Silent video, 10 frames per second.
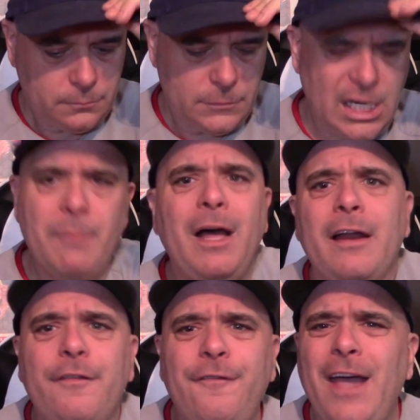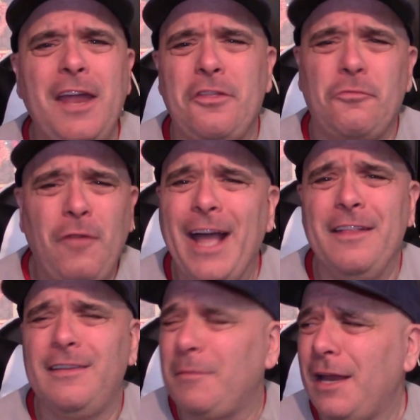I'm not a fan of the
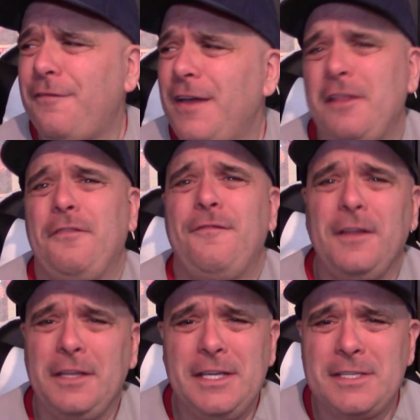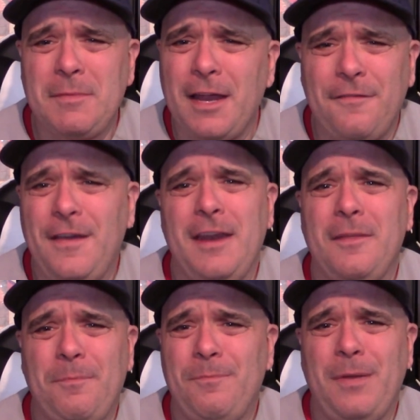Reds. I'm not a fan of the Phillies. I'm not a fan of
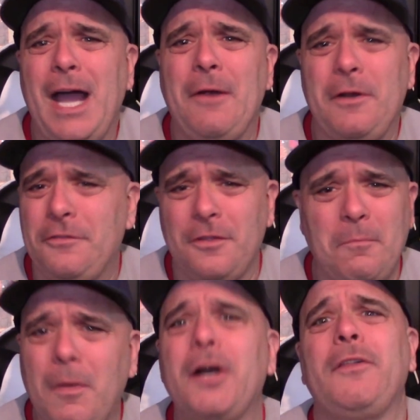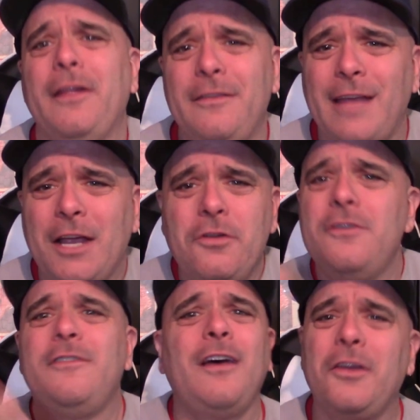the Pirates or the Marlins. I
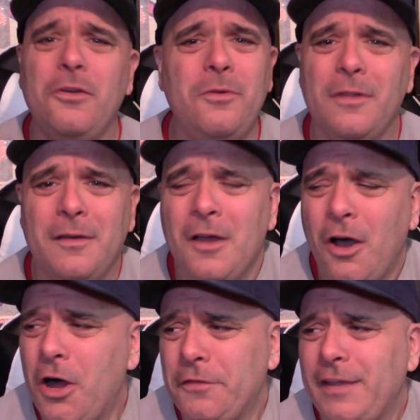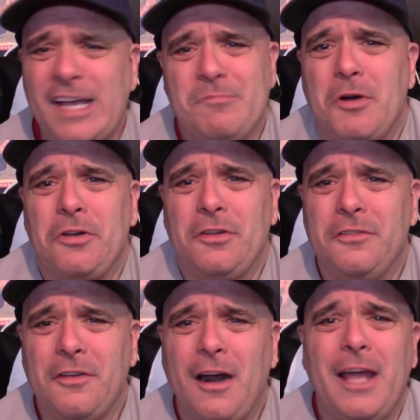couldn't tell you who the all-time
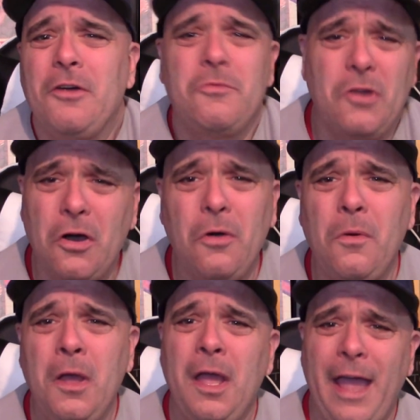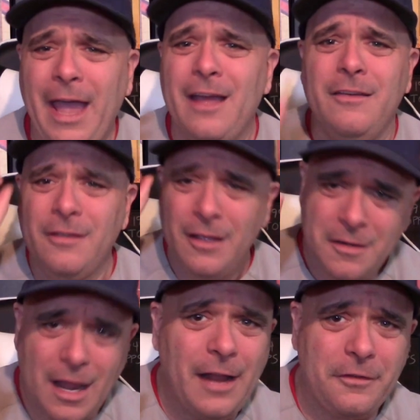Marlins are. I don't know. And
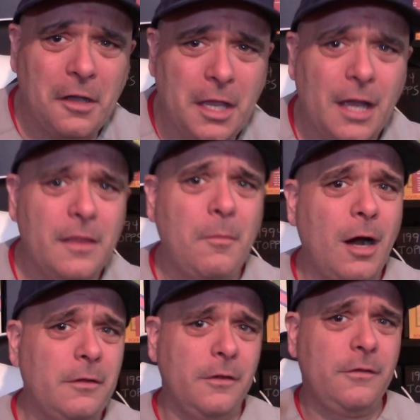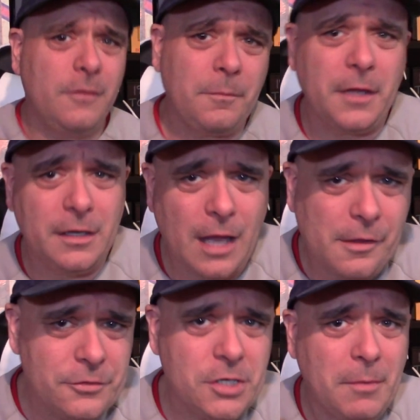not dunking on the Marlins, simply
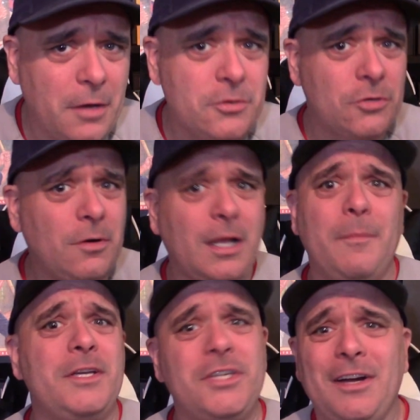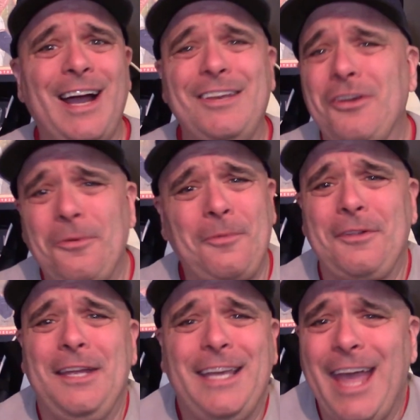acknowledging my own shortcomings here. I don't
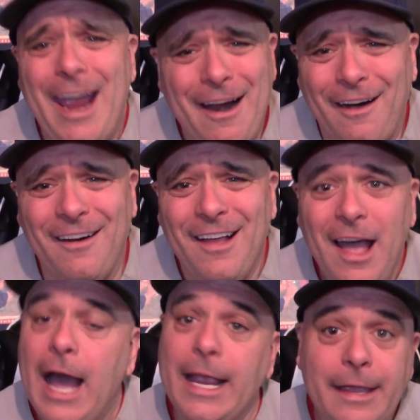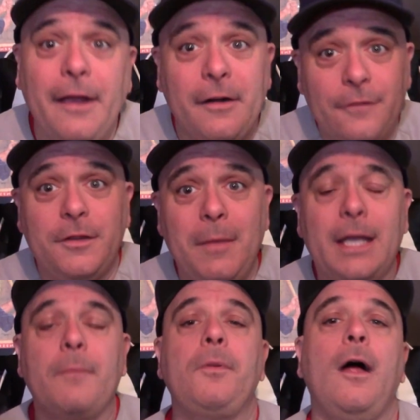really care. I care enough to
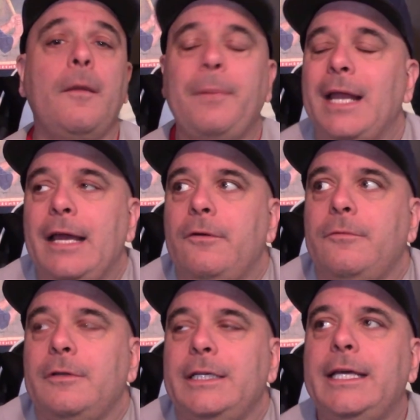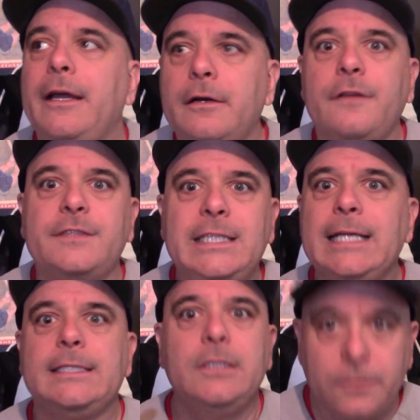make a blog, but I don't really care enough to
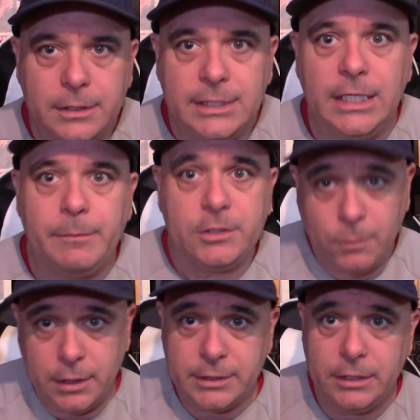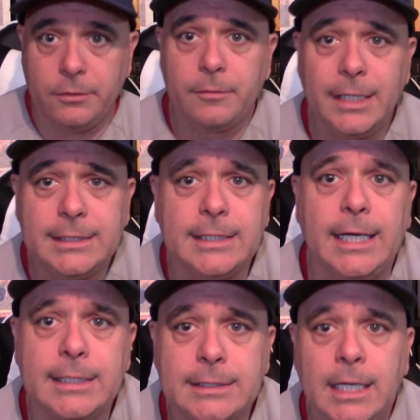get to know the team as well as I know the Red
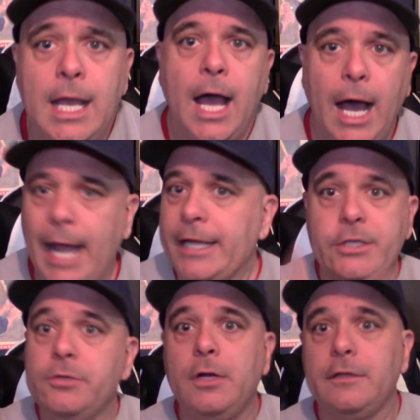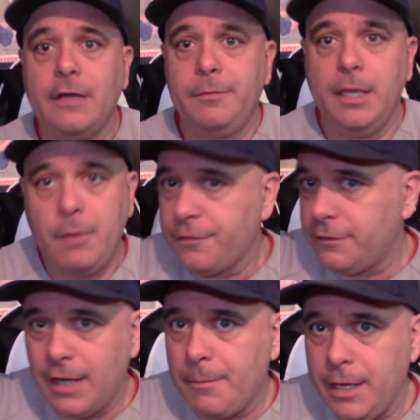Sox. I could do an all-time team off the
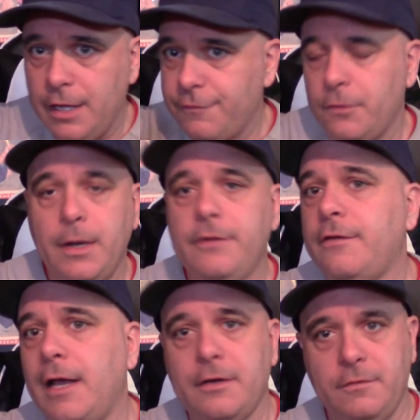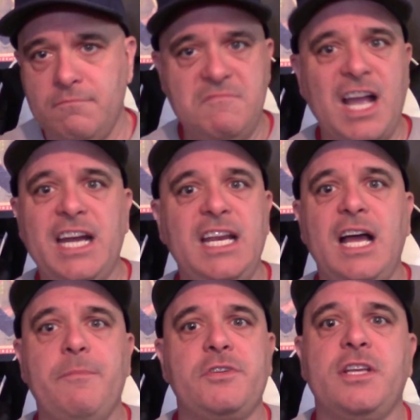top of my head for the Red Sox.
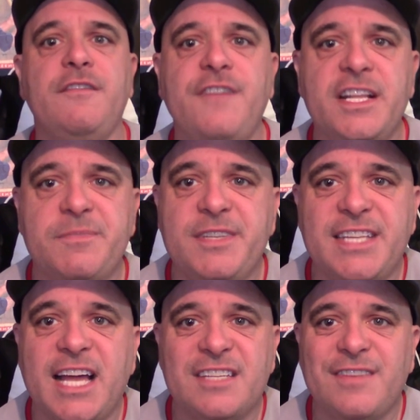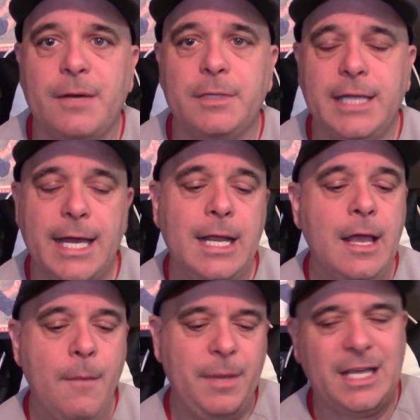99% of fans would be satisfied with that.
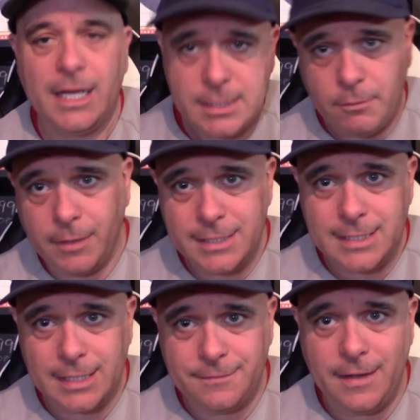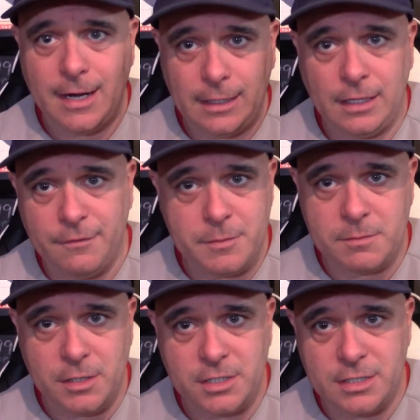Because I'm a Red Sox fan and I love them as
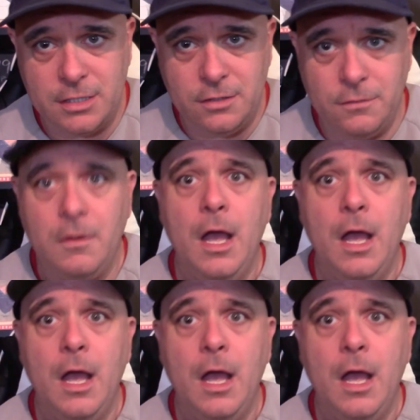much as I do,